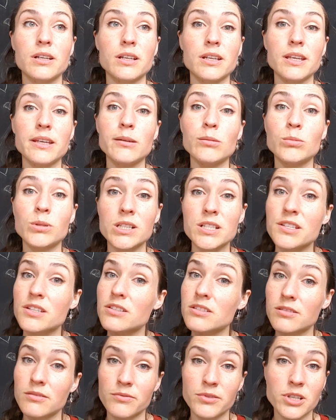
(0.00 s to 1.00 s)
he wants
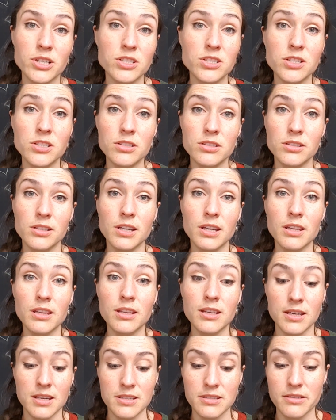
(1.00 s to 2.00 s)
us to function
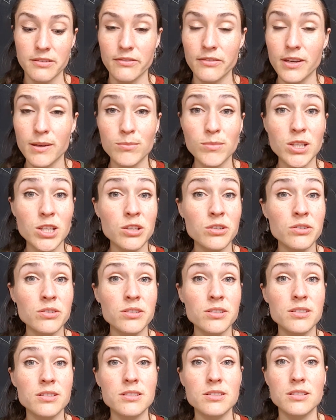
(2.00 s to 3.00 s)
together as a family
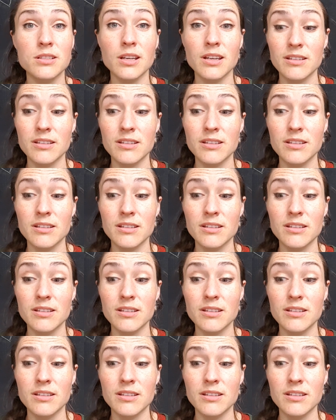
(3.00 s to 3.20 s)
unit,